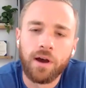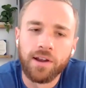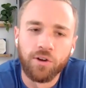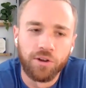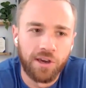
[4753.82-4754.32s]
I
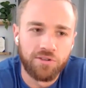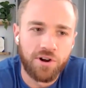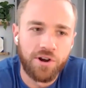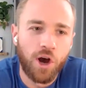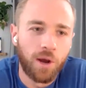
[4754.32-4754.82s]
know you guys
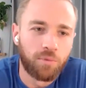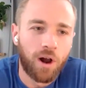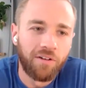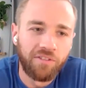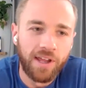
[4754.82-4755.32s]
are a
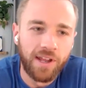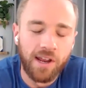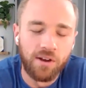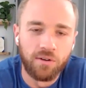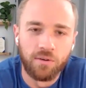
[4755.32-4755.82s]
nonprofit
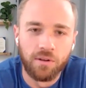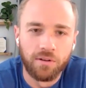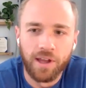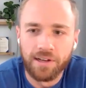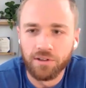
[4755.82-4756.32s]
and
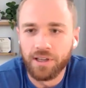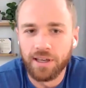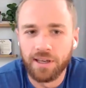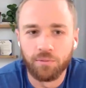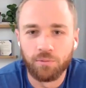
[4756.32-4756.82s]

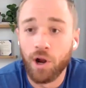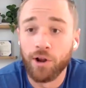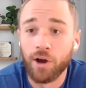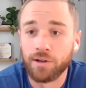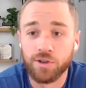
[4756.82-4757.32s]
likely run
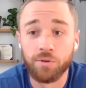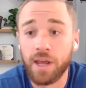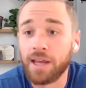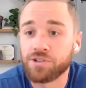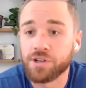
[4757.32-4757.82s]
on
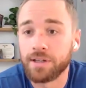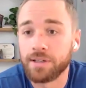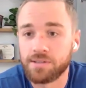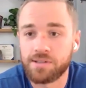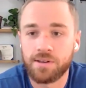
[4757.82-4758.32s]
donations.